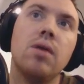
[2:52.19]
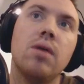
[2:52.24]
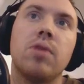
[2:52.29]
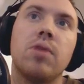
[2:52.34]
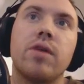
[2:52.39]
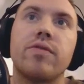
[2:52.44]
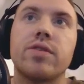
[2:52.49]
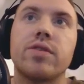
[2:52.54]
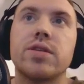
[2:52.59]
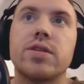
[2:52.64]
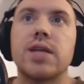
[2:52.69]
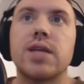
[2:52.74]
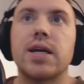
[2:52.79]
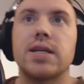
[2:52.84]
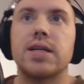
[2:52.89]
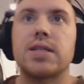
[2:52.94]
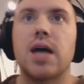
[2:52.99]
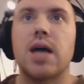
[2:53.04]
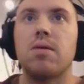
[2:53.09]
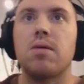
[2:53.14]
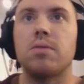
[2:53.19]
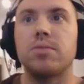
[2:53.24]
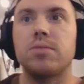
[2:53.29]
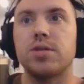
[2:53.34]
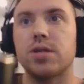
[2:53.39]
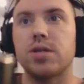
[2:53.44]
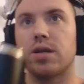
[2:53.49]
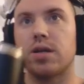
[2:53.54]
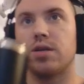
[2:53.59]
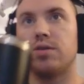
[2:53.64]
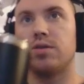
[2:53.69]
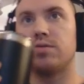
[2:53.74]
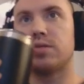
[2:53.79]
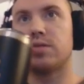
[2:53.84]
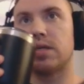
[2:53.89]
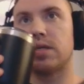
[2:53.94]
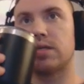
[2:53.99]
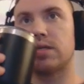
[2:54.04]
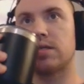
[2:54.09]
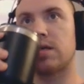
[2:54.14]
But for the sake of time, I'm just going to use
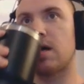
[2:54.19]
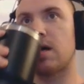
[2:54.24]
this